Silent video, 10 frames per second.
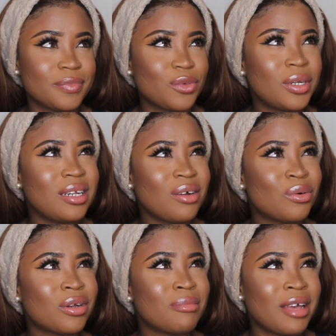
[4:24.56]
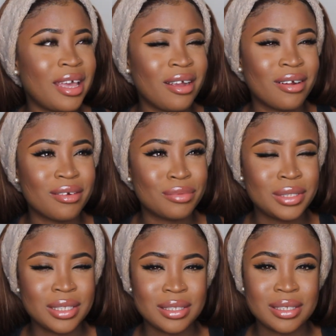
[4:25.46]
what did I order my hair
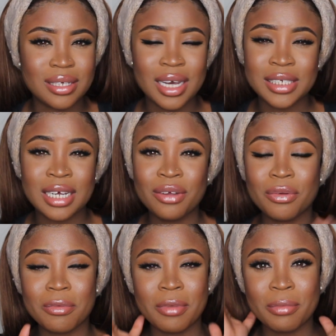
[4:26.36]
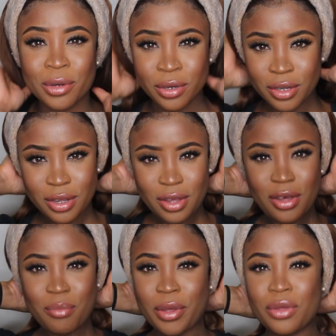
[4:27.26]
recently? Gosh, I don't remember.
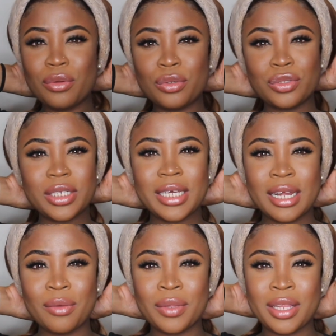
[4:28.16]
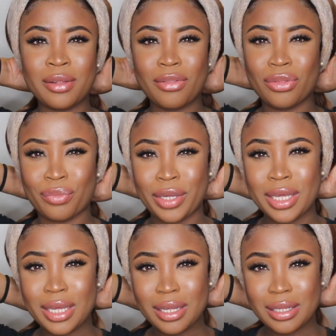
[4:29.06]
But you usually get it within
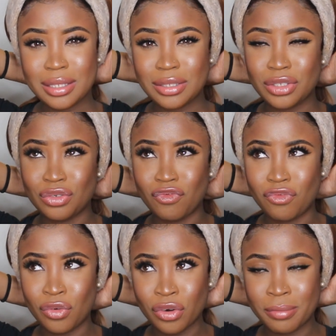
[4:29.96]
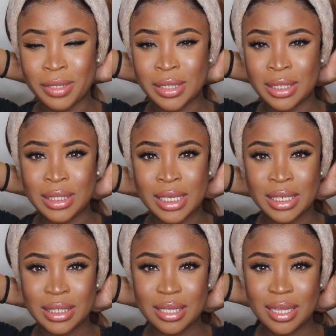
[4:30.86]
3 to 4 business
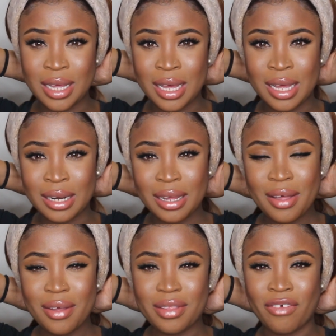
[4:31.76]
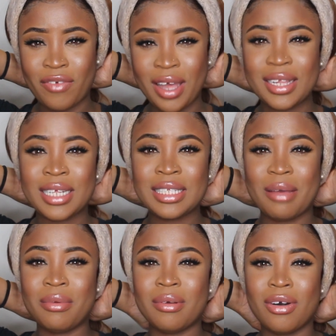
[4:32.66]
days. And the fact that it's
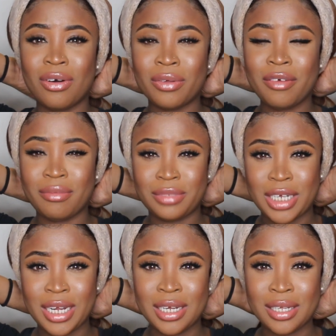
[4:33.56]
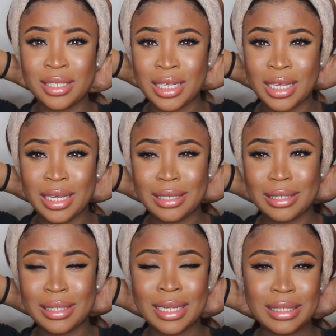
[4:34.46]
coming all the way from China, like,
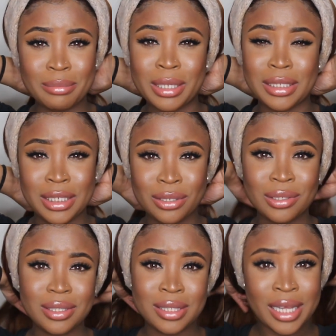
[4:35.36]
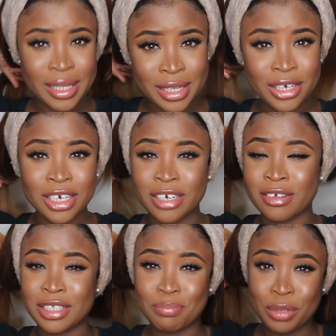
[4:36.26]
that's a big deal. Like, they are
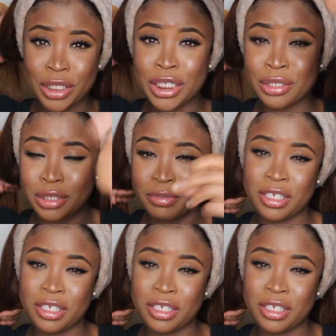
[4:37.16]
speedy